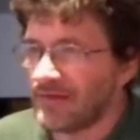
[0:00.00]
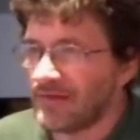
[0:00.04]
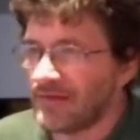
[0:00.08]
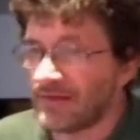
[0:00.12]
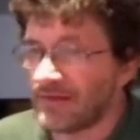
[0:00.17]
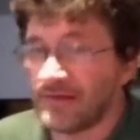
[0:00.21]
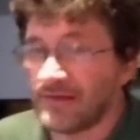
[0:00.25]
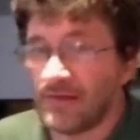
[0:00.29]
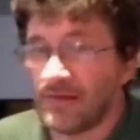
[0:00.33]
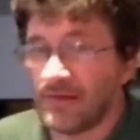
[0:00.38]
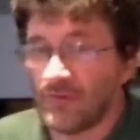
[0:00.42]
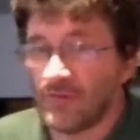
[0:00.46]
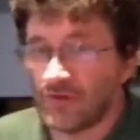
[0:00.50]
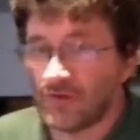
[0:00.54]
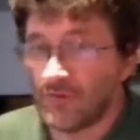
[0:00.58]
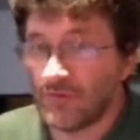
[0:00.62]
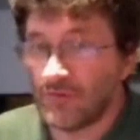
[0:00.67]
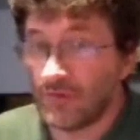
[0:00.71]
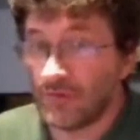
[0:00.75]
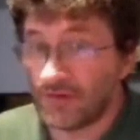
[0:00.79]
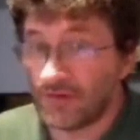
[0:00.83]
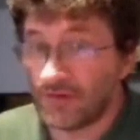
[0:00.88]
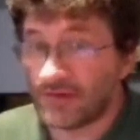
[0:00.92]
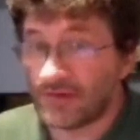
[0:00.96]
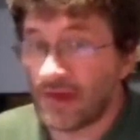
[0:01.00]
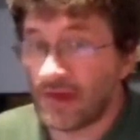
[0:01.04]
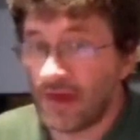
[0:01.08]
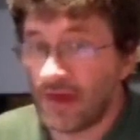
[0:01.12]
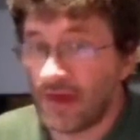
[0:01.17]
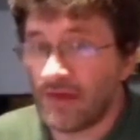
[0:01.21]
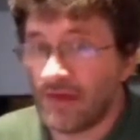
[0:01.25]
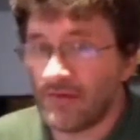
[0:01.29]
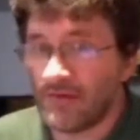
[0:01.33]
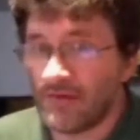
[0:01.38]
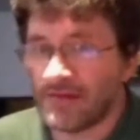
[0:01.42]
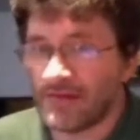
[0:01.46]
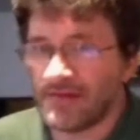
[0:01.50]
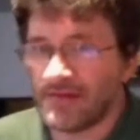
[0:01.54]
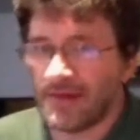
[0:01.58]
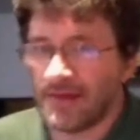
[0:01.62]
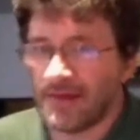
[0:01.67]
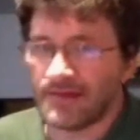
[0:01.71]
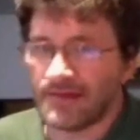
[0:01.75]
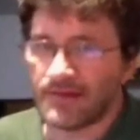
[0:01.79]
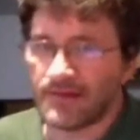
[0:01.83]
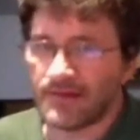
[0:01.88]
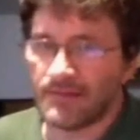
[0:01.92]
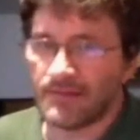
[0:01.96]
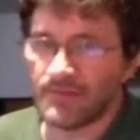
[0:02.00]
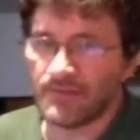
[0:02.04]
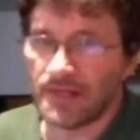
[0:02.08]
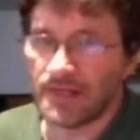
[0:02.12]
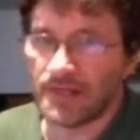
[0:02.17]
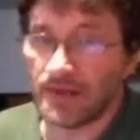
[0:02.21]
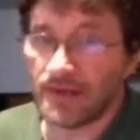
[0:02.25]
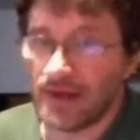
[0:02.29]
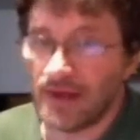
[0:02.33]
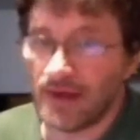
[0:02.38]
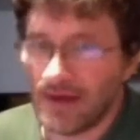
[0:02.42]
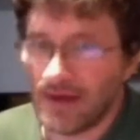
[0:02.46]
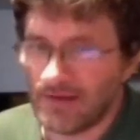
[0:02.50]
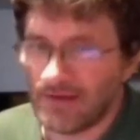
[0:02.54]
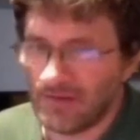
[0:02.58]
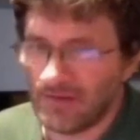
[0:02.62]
distinguishable style. It's not something